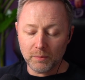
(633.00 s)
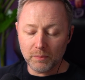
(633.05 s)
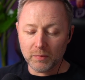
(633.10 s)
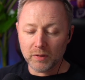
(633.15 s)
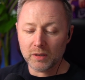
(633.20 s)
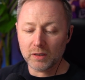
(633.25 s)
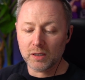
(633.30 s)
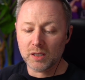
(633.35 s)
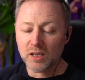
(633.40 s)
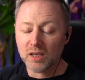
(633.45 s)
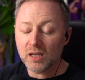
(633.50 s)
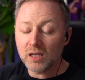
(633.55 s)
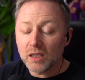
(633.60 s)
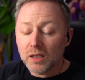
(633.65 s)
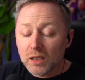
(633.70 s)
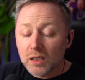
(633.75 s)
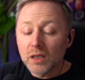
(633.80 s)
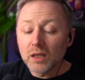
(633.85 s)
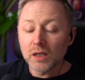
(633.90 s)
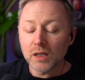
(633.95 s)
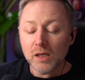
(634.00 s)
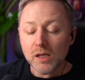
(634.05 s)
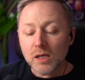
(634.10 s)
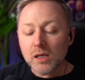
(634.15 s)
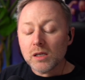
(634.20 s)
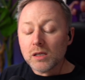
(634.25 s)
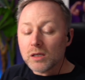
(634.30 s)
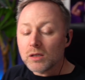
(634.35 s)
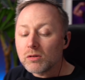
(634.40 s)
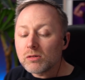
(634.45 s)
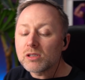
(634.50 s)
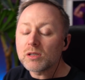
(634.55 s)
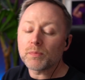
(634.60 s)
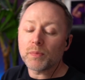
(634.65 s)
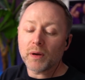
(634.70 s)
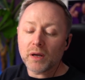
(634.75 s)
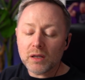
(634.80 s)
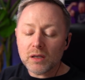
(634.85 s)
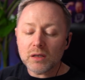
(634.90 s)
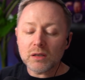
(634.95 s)
he, you know, he's a
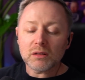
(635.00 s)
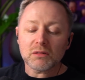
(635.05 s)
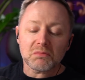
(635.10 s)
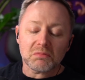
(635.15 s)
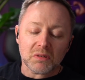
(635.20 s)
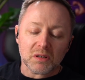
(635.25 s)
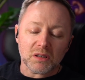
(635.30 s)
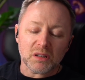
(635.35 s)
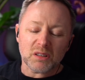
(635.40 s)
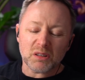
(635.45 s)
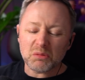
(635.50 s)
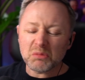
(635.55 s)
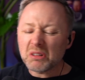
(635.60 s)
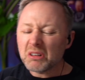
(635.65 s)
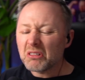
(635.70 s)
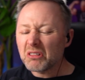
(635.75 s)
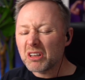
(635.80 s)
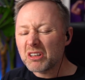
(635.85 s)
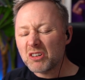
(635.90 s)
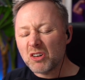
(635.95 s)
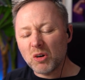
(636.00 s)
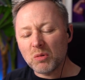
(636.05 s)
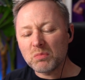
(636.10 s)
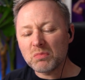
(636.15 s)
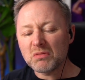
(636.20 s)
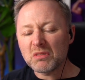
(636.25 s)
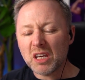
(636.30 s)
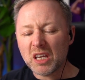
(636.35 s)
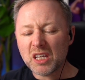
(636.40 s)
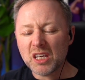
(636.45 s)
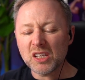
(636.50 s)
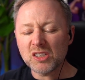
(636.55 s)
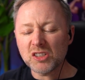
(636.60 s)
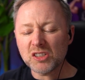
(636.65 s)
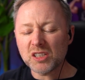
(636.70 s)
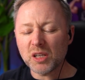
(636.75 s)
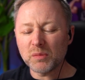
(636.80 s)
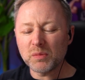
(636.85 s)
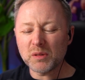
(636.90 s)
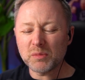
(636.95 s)
bit, I wouldn't really call him geeky, just
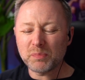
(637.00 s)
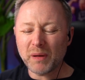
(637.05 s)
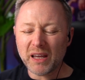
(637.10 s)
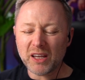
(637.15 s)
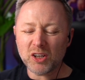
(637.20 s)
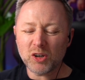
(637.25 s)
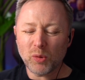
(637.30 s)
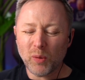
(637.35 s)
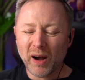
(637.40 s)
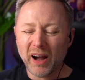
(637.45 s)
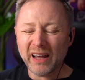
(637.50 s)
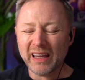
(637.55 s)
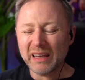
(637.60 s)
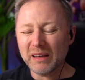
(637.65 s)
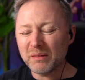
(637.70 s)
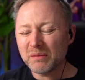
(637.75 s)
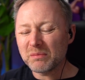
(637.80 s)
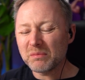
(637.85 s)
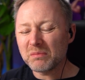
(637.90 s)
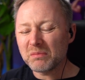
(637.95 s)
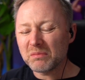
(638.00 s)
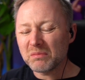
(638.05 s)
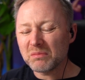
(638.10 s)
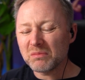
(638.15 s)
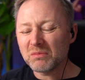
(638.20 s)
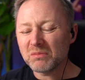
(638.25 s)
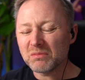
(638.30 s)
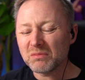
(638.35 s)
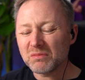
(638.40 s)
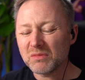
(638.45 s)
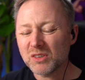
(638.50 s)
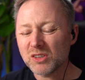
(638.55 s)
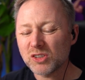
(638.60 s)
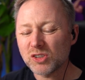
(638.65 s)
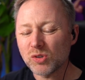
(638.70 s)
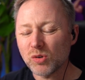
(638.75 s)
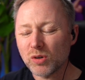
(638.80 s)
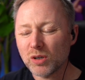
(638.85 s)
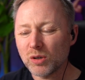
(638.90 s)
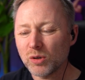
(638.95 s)
a bit quiet,
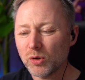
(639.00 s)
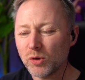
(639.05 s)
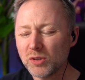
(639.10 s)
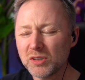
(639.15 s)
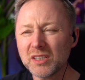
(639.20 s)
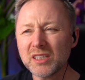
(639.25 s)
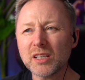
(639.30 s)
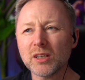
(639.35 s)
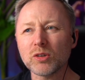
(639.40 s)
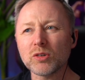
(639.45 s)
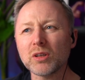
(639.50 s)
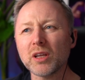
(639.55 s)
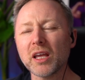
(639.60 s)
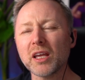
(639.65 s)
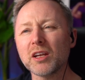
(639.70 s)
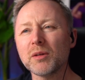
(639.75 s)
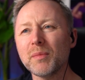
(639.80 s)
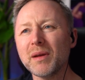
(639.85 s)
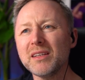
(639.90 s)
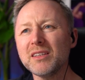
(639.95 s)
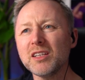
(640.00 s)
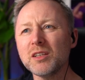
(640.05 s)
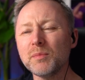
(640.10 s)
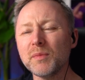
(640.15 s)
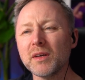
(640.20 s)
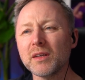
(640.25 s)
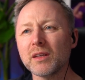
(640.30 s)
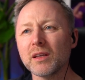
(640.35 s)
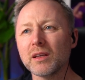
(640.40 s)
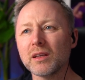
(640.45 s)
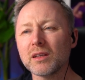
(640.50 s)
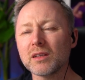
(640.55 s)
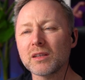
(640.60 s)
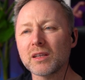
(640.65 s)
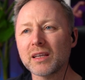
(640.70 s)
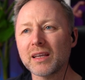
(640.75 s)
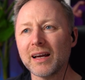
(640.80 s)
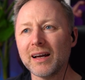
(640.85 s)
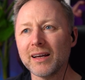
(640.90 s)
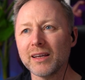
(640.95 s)
sort of. Who did he look like? He reminded me of the
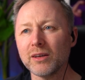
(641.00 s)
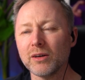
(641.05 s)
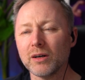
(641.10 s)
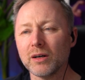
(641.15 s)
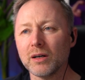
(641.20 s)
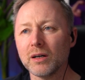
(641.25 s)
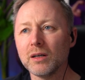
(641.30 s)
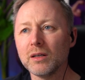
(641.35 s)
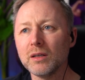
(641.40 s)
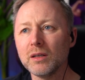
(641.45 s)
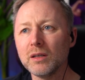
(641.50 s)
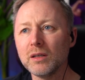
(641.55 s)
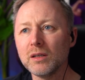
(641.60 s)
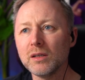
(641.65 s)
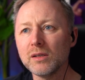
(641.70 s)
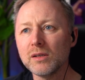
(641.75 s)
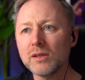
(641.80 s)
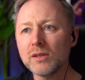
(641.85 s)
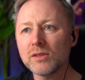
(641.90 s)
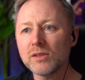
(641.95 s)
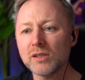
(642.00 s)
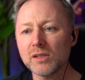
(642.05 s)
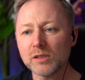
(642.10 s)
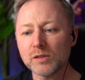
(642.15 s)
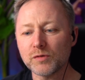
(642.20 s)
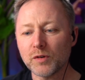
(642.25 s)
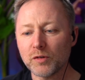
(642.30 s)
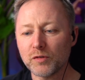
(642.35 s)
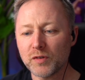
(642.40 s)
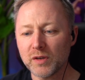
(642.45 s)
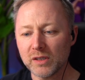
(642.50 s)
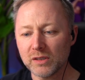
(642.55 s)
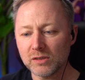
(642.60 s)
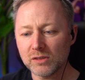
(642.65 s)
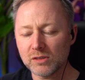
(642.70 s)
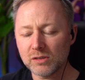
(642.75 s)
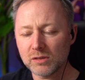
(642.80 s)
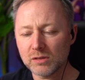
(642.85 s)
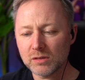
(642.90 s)
guy at Tears for Fears.